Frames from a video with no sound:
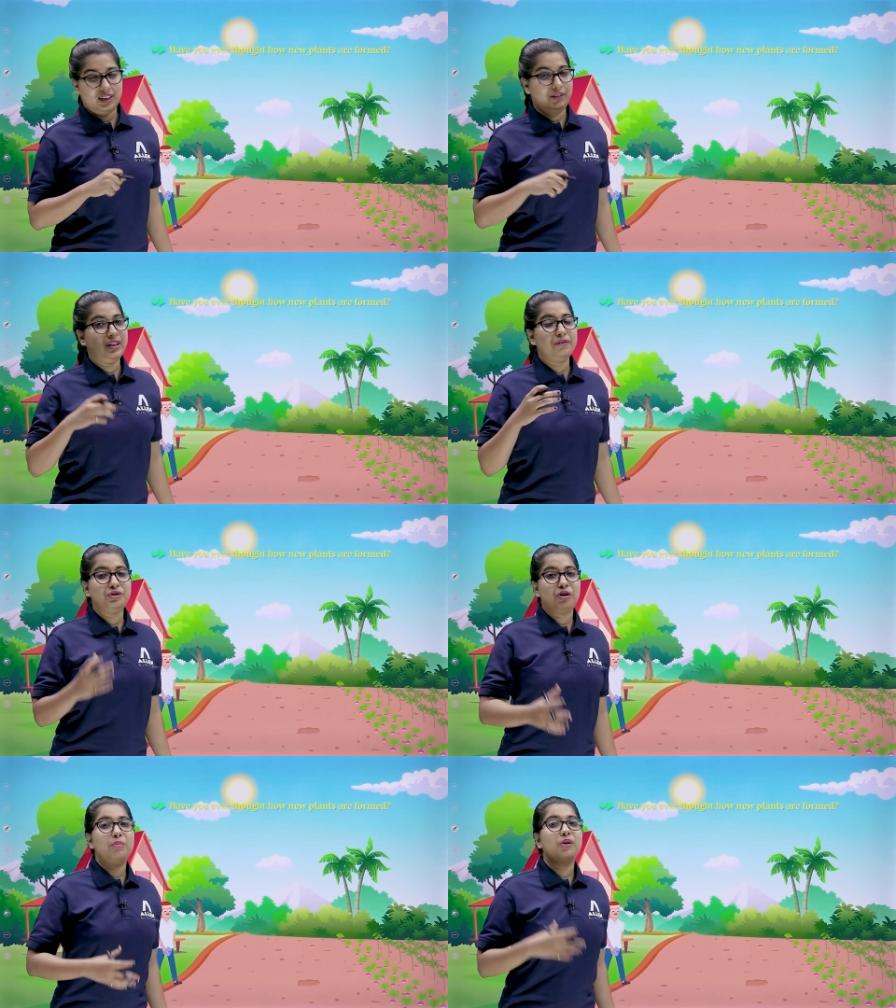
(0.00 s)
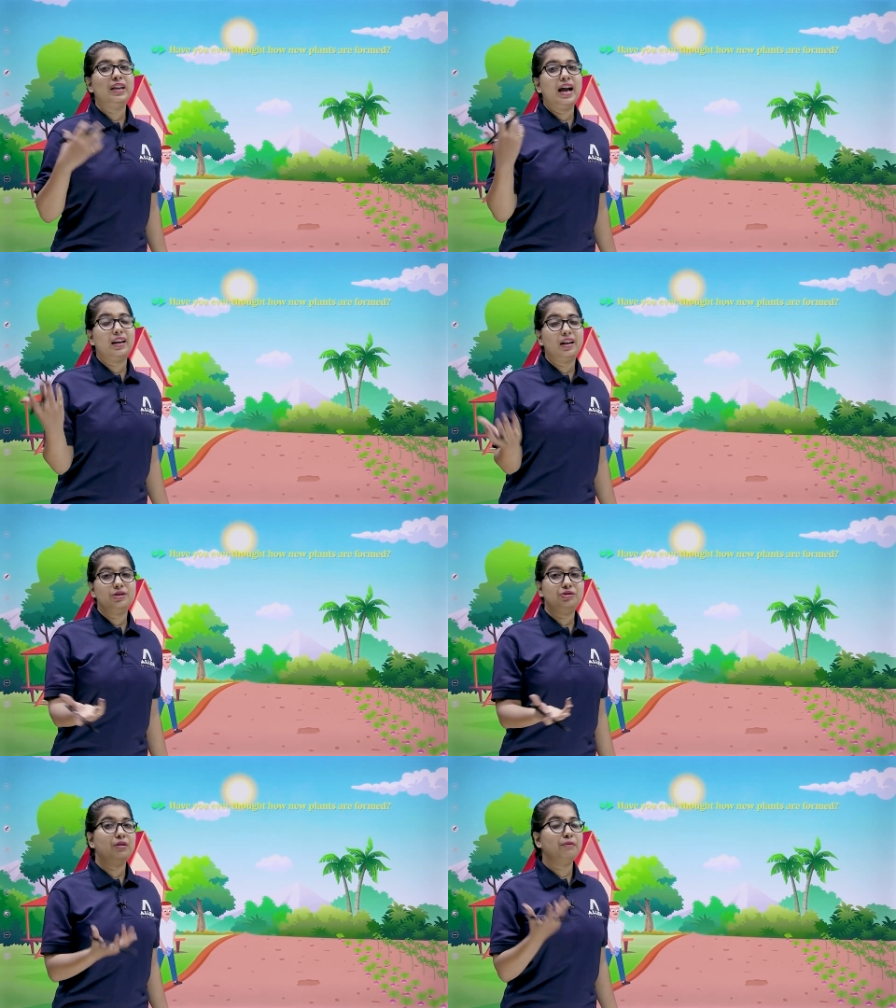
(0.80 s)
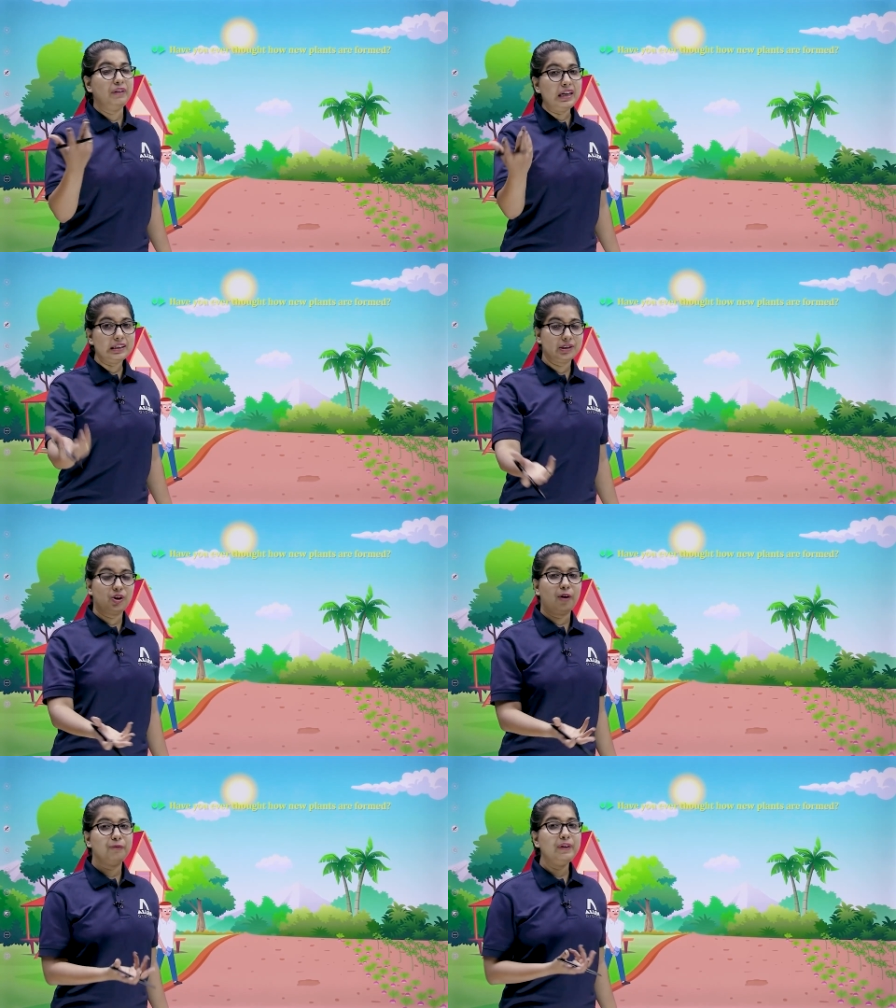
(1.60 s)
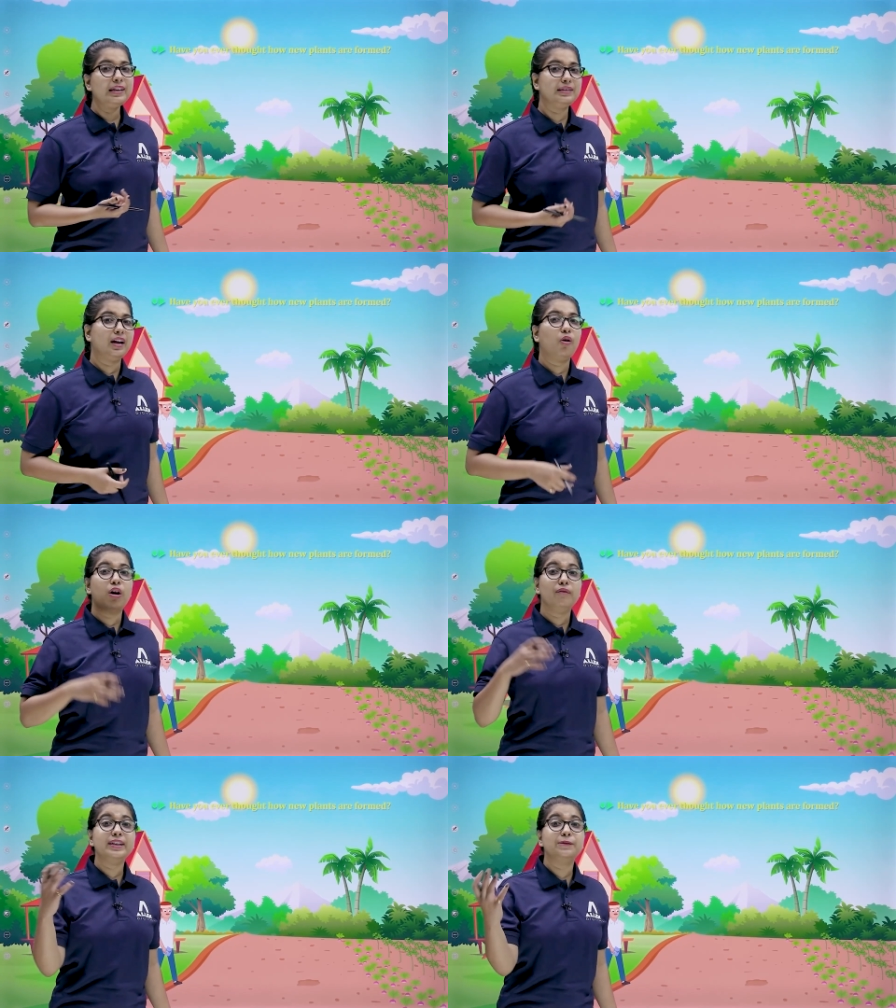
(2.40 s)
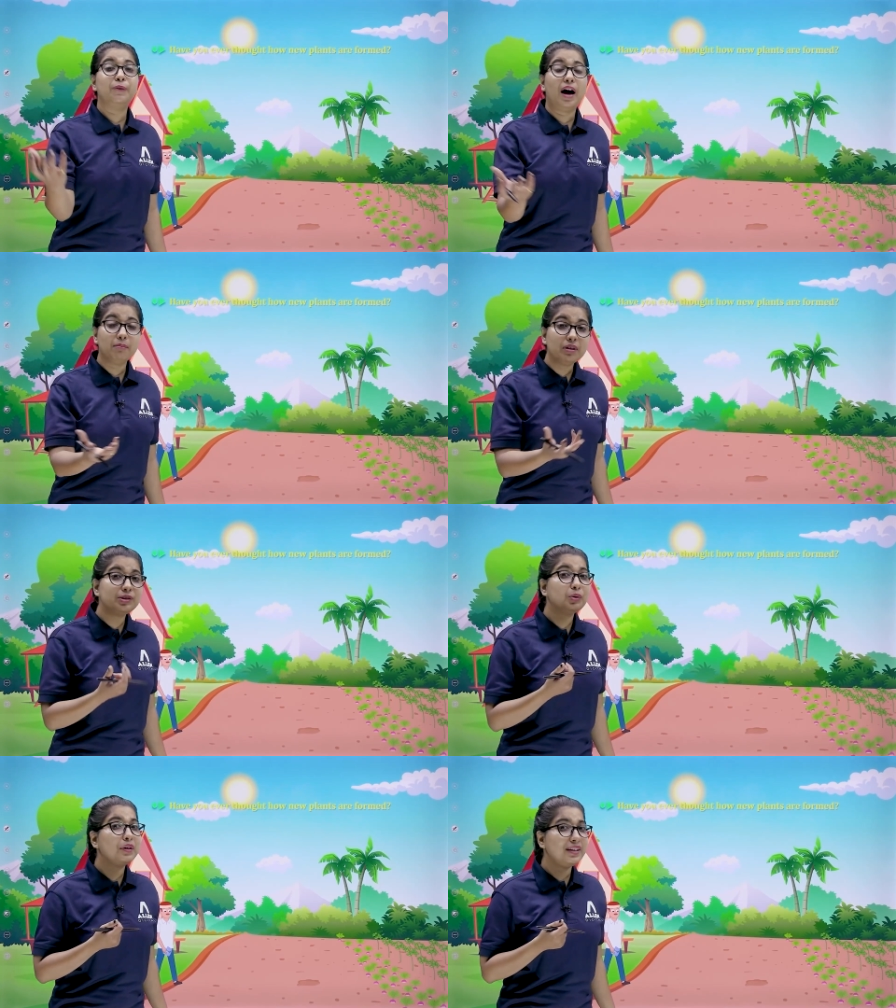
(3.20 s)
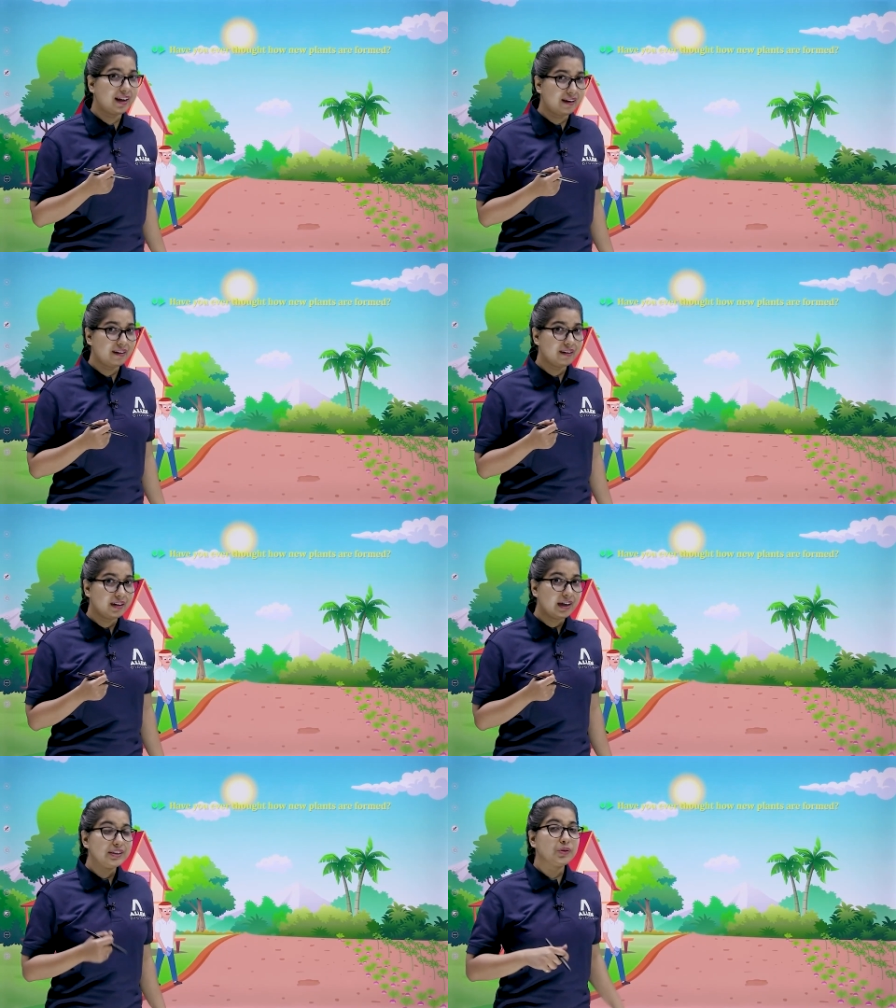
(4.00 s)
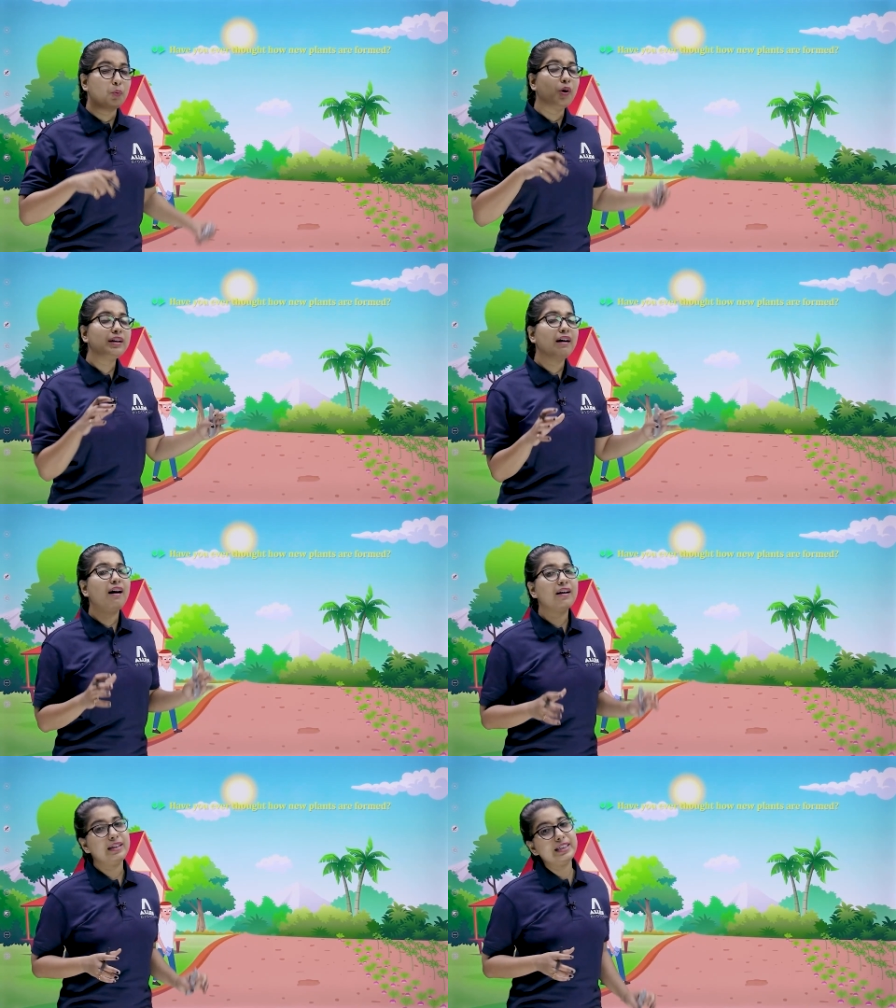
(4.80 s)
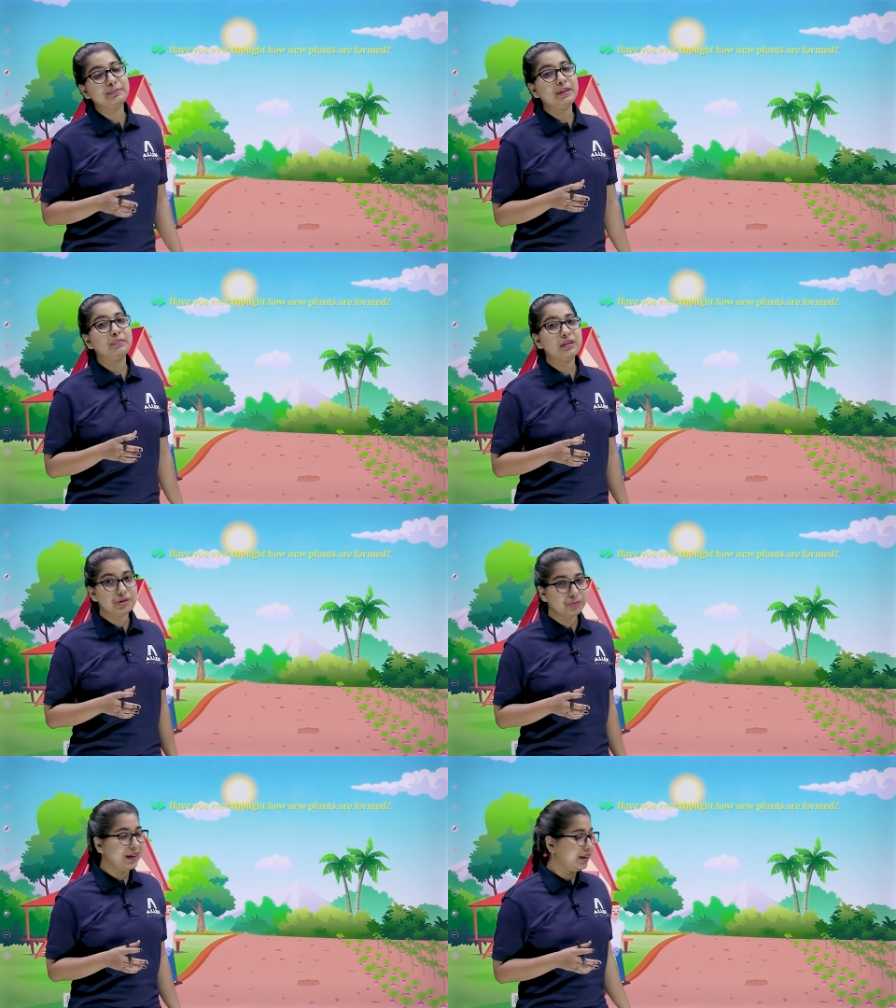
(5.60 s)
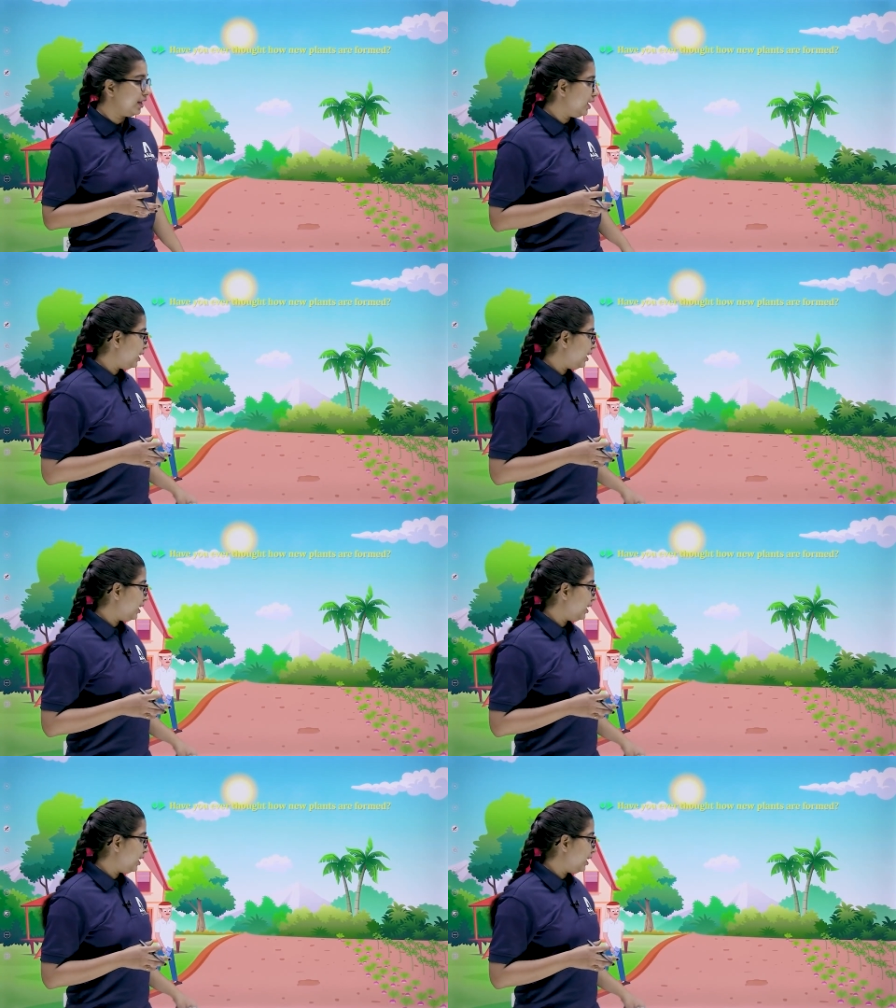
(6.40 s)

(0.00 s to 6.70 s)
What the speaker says: Even if you talk about the agricultural fields, crop fields, there are always farmers over there. So what are these people doing?